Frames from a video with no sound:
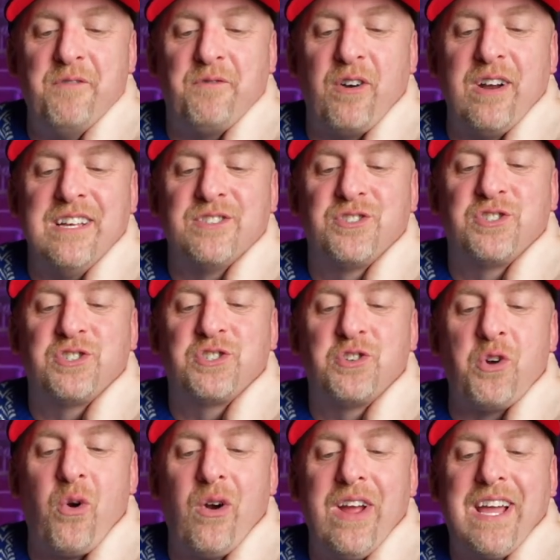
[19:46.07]
for
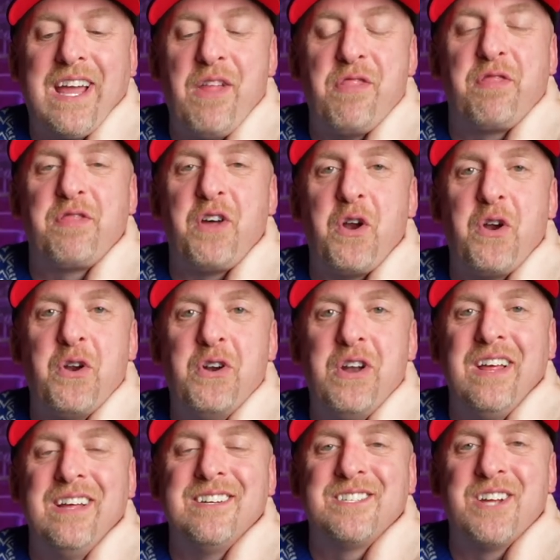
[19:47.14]
historic
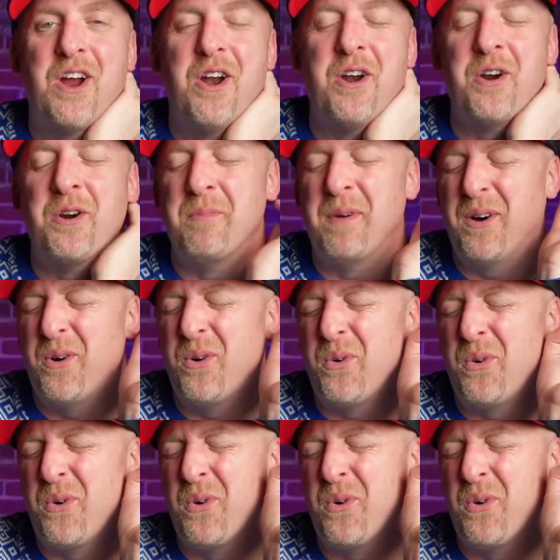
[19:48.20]
3rd term. Oh,